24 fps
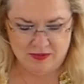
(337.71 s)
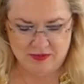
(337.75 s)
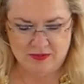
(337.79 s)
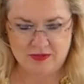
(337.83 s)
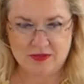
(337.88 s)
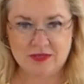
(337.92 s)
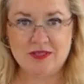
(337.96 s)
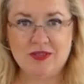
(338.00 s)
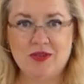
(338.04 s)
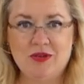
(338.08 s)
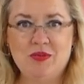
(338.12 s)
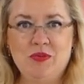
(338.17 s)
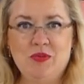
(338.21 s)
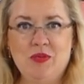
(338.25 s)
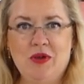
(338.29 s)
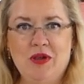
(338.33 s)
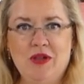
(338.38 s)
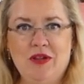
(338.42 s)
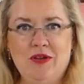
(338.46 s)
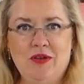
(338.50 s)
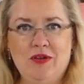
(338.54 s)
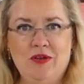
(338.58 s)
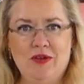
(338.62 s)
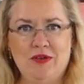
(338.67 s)
So
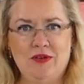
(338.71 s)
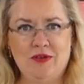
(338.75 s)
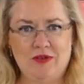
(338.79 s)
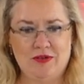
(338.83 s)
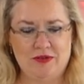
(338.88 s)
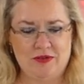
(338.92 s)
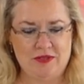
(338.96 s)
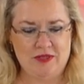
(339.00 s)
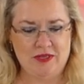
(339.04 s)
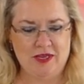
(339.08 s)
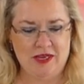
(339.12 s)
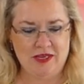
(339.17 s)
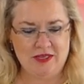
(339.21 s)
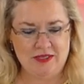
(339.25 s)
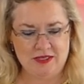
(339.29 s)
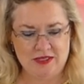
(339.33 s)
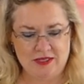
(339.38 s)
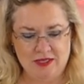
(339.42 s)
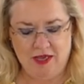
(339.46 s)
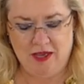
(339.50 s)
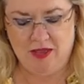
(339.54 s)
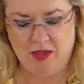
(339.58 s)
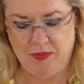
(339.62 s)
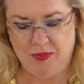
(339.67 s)
one
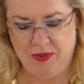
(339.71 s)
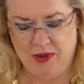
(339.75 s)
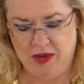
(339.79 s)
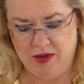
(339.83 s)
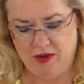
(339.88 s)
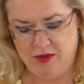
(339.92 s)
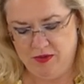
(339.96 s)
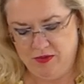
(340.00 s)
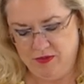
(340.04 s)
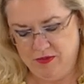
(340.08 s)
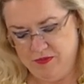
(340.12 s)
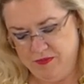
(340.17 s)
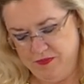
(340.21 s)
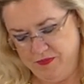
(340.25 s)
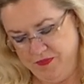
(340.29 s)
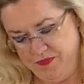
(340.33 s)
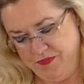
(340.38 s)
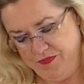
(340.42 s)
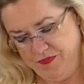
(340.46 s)
diced jalapeno.